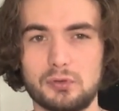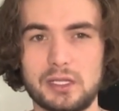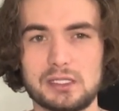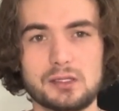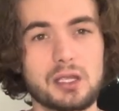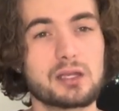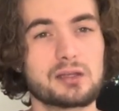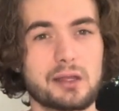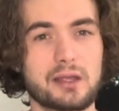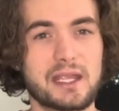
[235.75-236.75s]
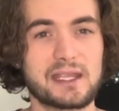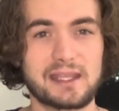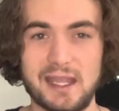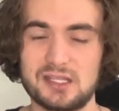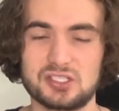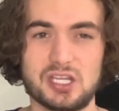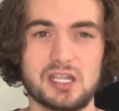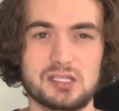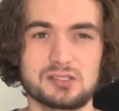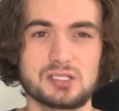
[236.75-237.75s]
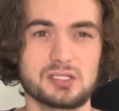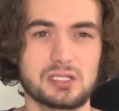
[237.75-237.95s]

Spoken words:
like, it can change.